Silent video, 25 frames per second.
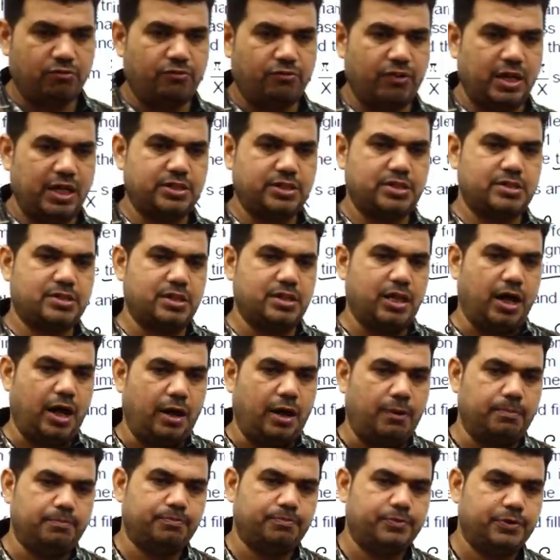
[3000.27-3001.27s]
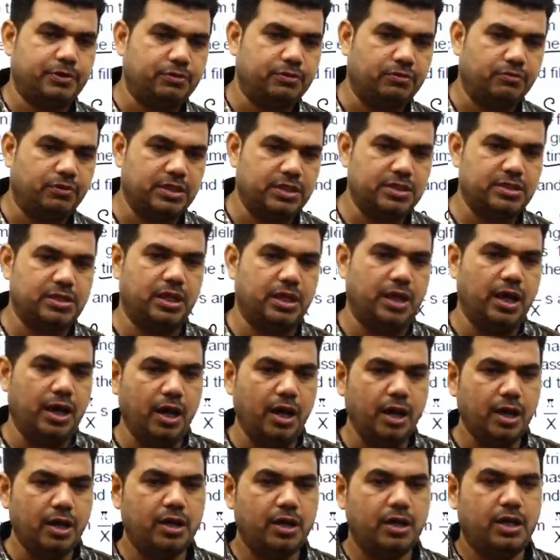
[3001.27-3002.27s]

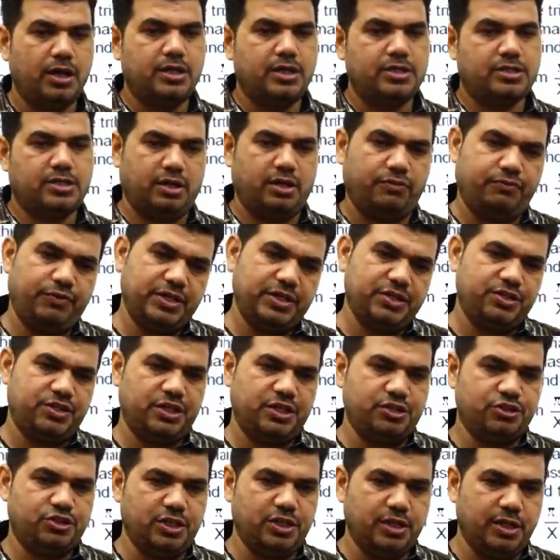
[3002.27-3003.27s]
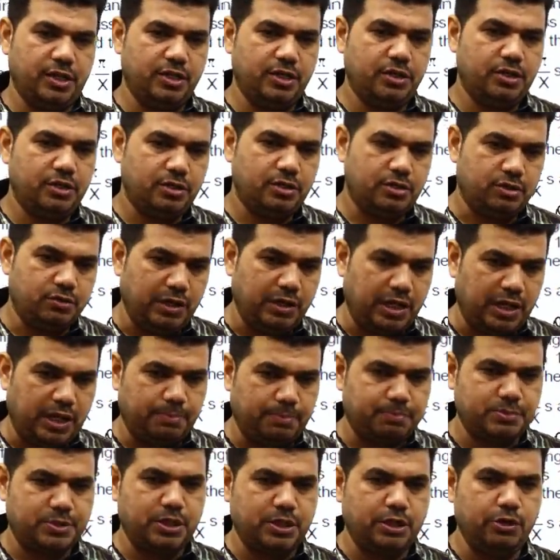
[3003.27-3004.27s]
Vatsla, surface tension, you are
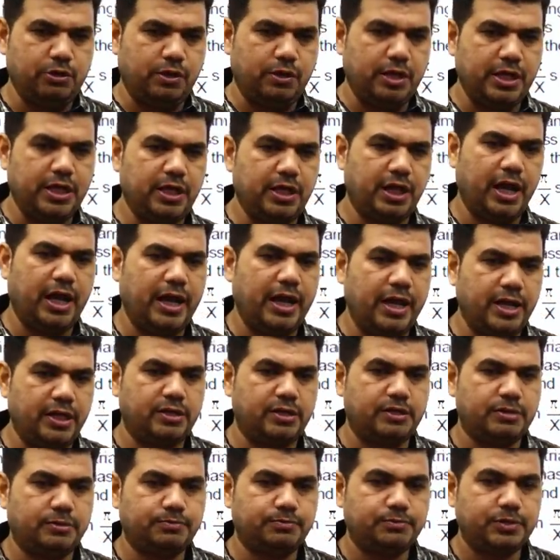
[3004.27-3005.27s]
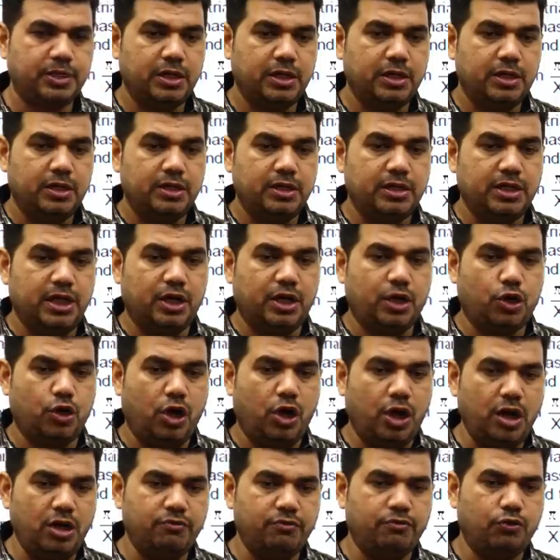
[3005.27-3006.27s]
absolutely right. The
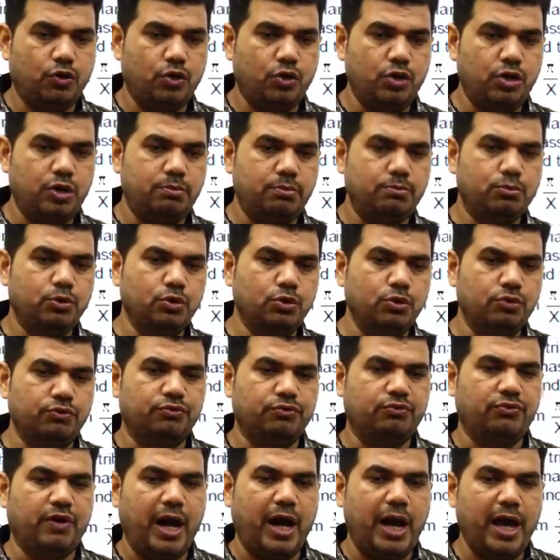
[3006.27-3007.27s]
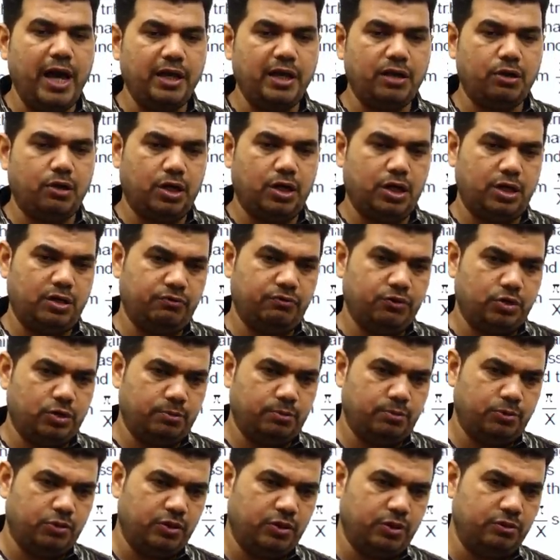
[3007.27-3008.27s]
rod won't move. Why rod
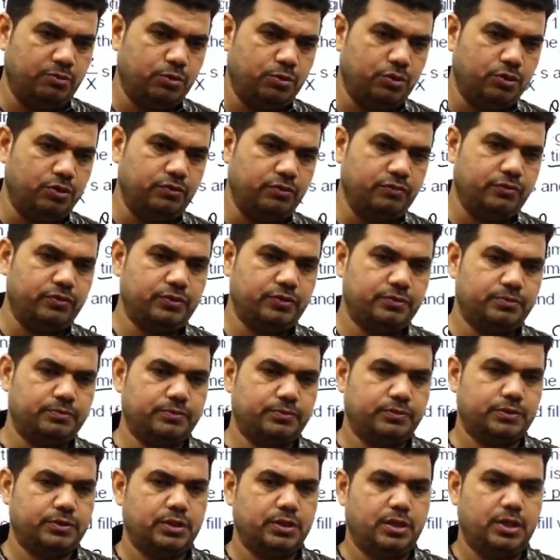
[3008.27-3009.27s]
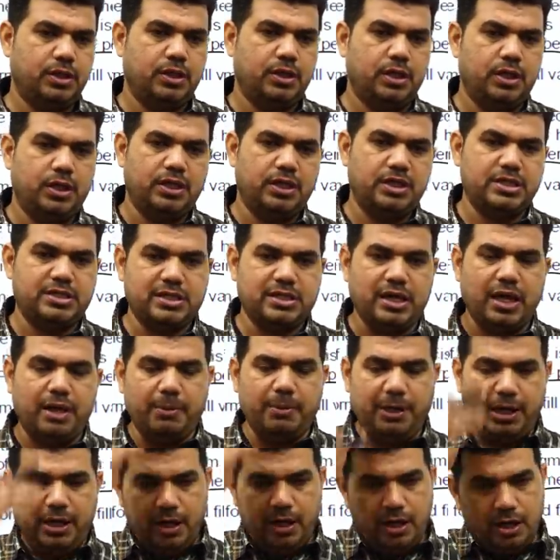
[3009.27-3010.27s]
won't move?
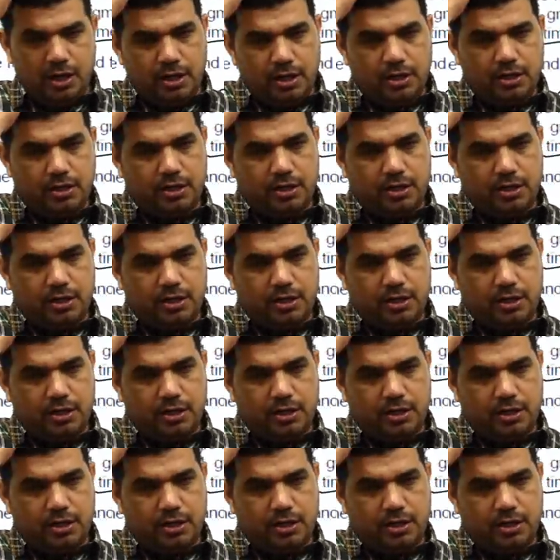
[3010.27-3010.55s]
Niskama,